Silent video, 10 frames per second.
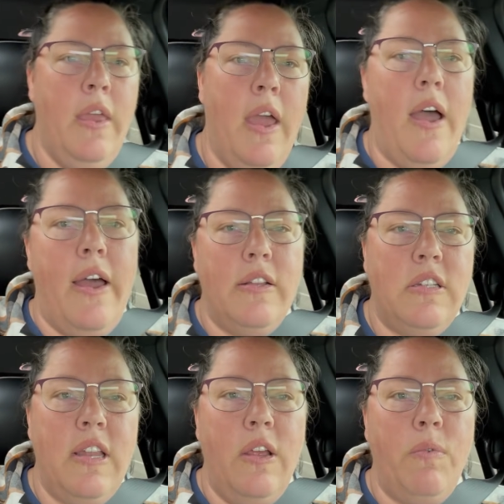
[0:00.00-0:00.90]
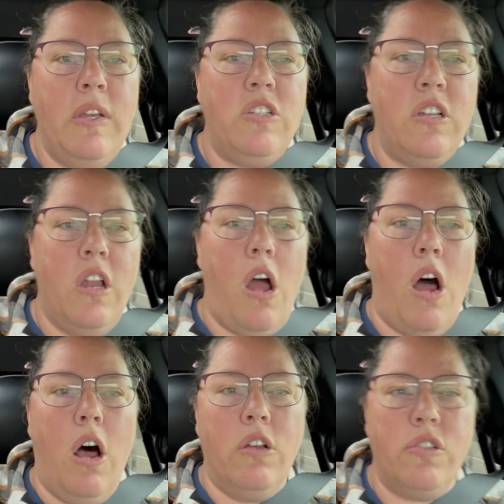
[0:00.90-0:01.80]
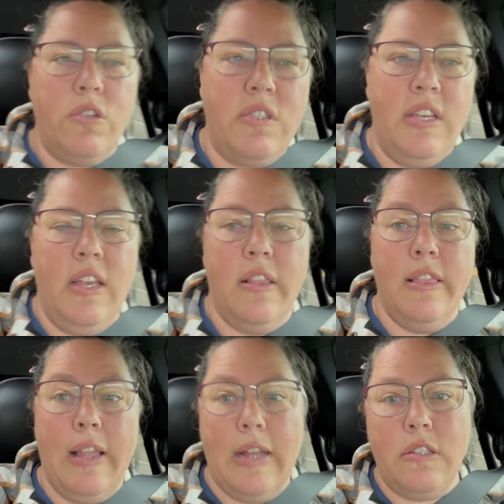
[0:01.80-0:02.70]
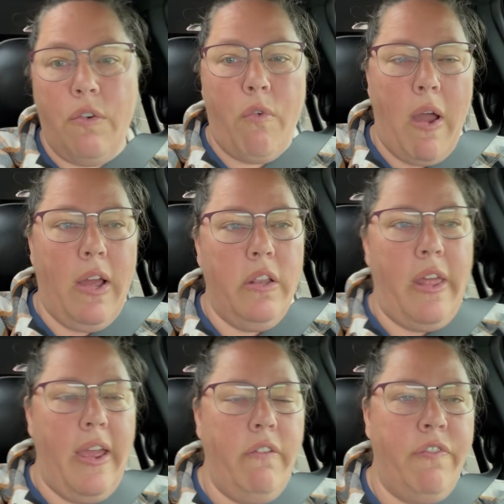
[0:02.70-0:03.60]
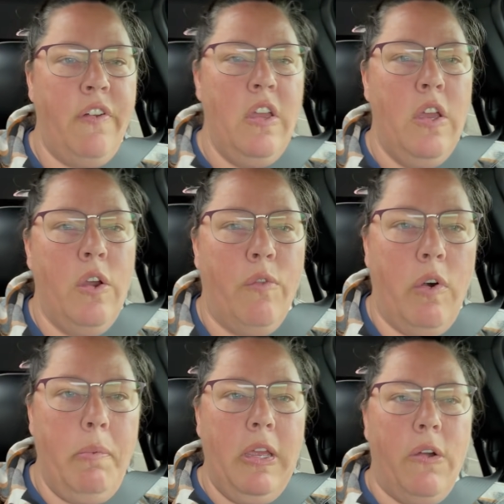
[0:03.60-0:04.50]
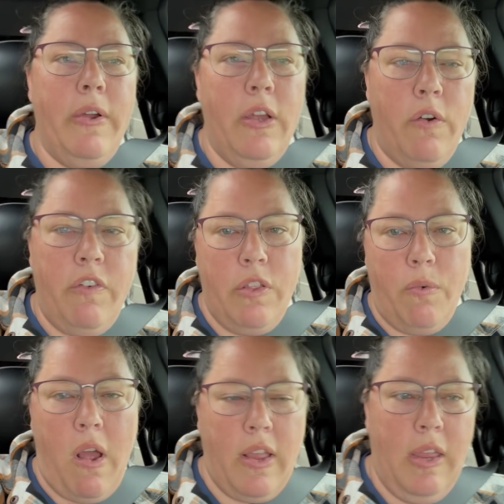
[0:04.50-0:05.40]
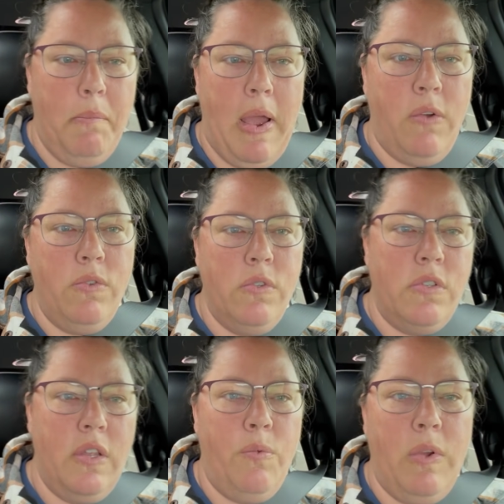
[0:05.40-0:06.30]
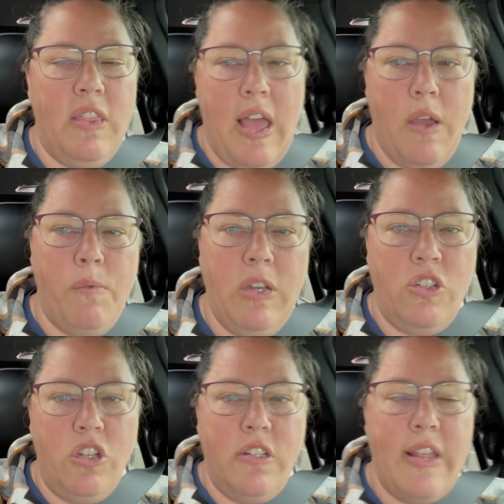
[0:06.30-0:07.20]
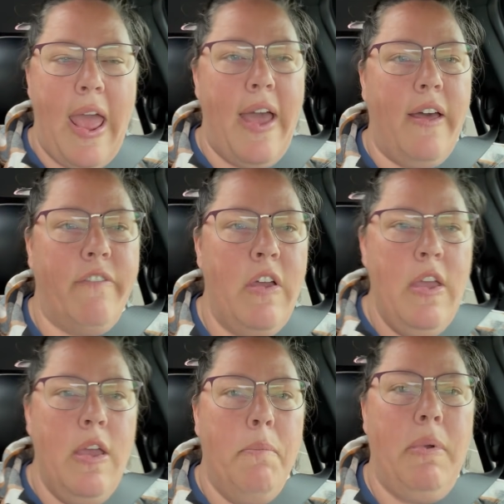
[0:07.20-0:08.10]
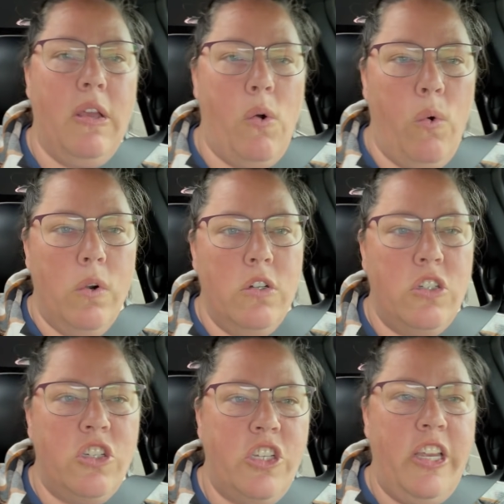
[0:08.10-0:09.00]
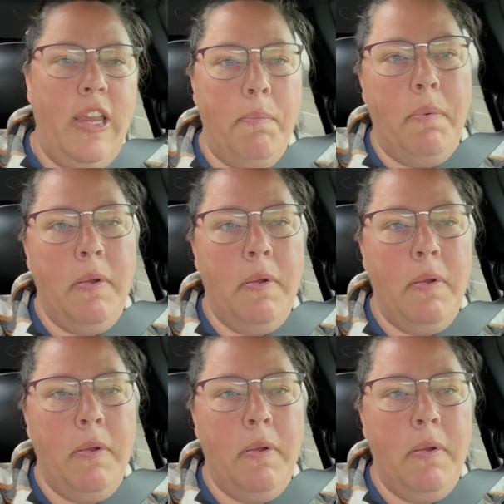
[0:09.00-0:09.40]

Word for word: Uh, today we should also see lots of wildlife. We'll be going over the Rocky Mountains and with that we should have bighorn sheep,